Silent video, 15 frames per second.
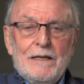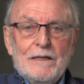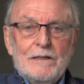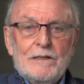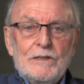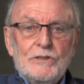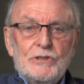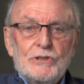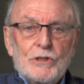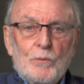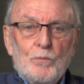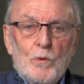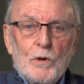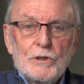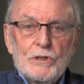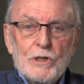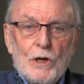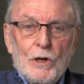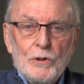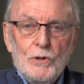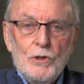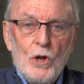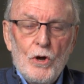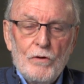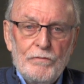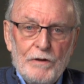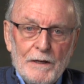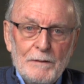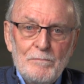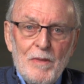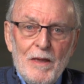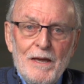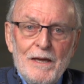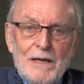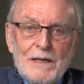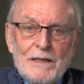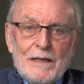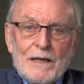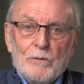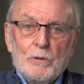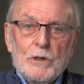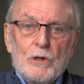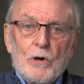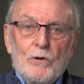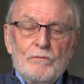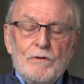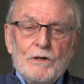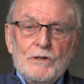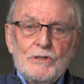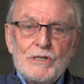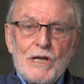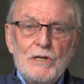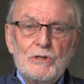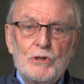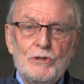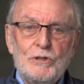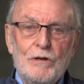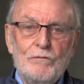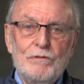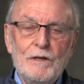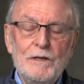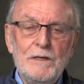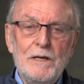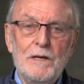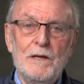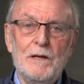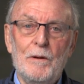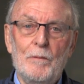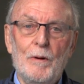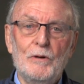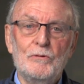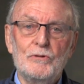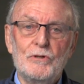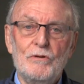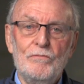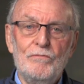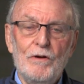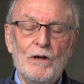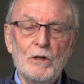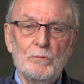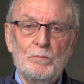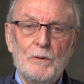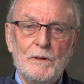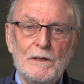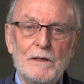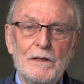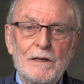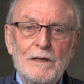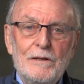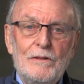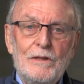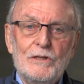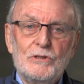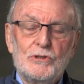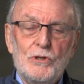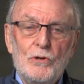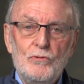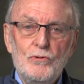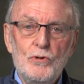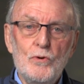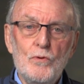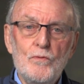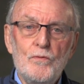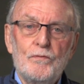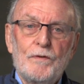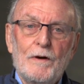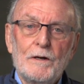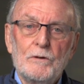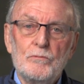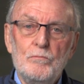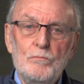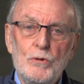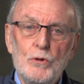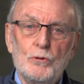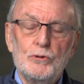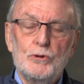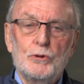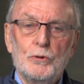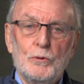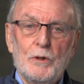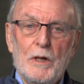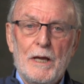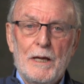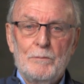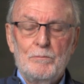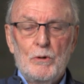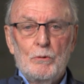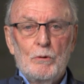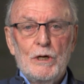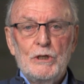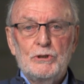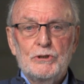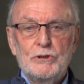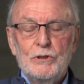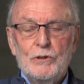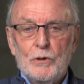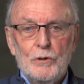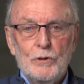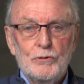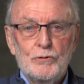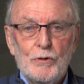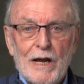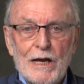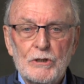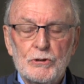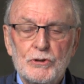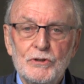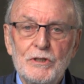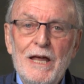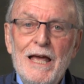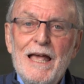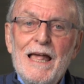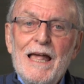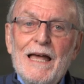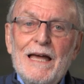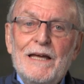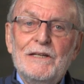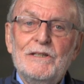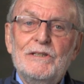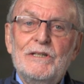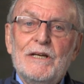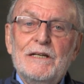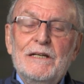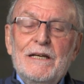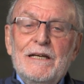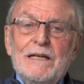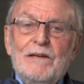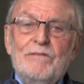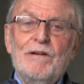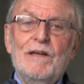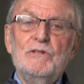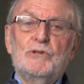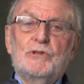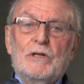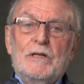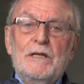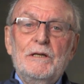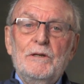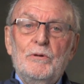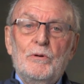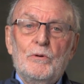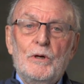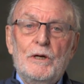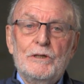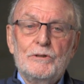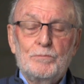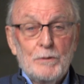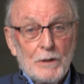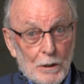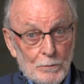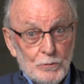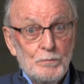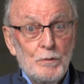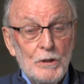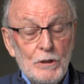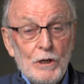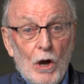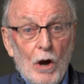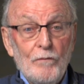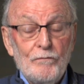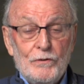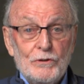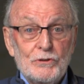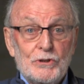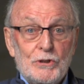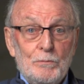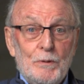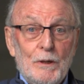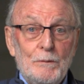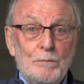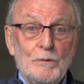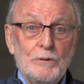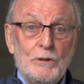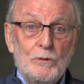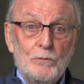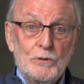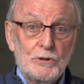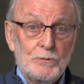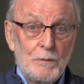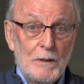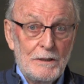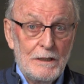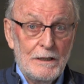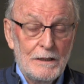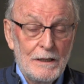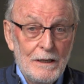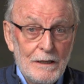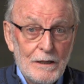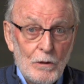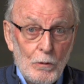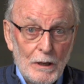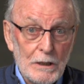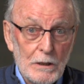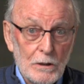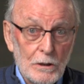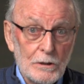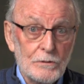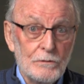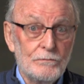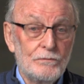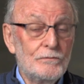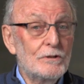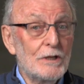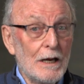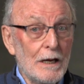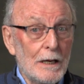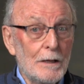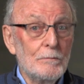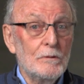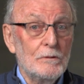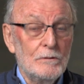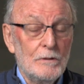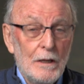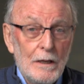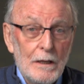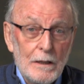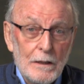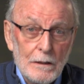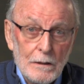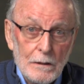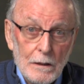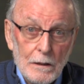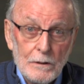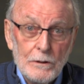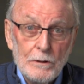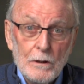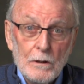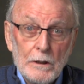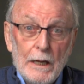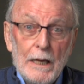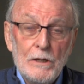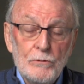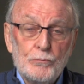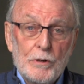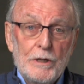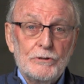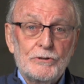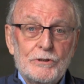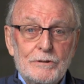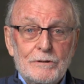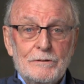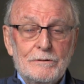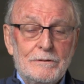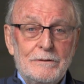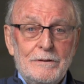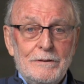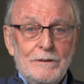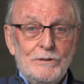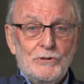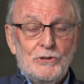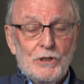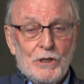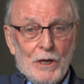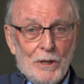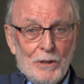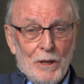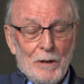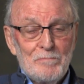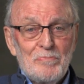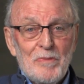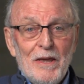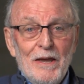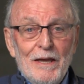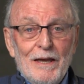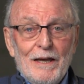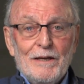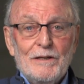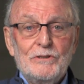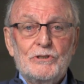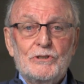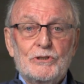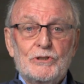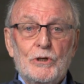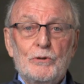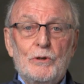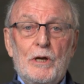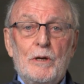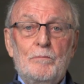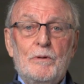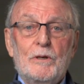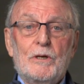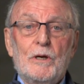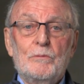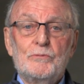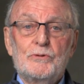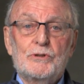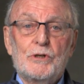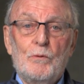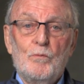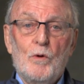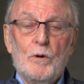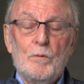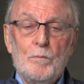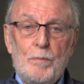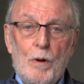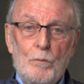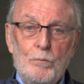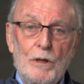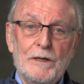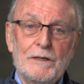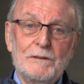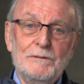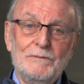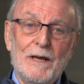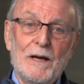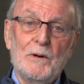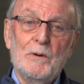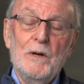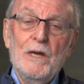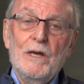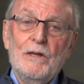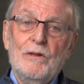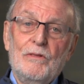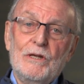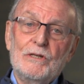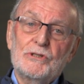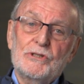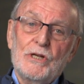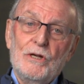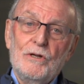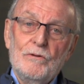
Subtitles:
it is somewhat unnerving. Now we go very tentatively about developing this newfound mutual admiration or attraction, and eventually it becomes pretty obvious to people that we're spending quite a lot of time and interest on each other. And so it becomes somewhat public. Now, this